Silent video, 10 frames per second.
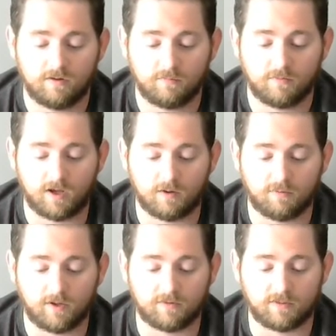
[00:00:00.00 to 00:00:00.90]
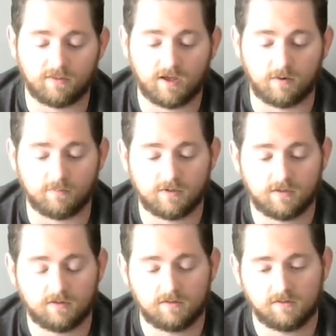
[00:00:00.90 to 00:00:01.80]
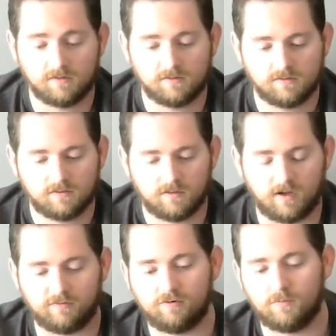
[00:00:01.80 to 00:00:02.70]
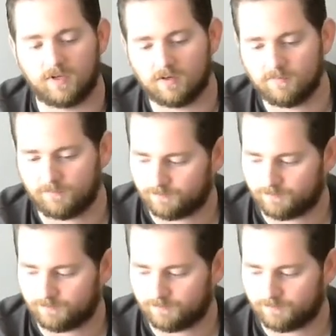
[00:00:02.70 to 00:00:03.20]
playing with the thumb, assuming